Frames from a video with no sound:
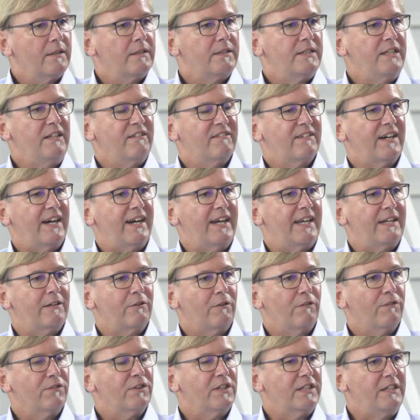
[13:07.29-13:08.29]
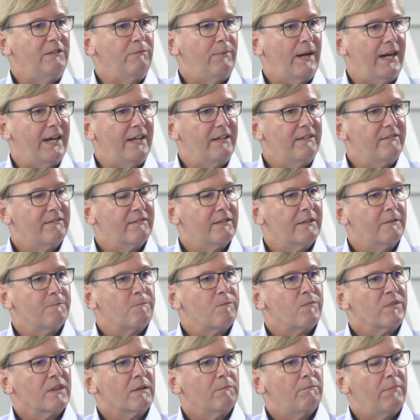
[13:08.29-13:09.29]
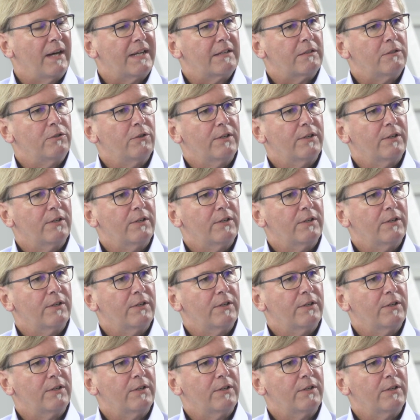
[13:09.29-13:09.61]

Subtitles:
design of the device, but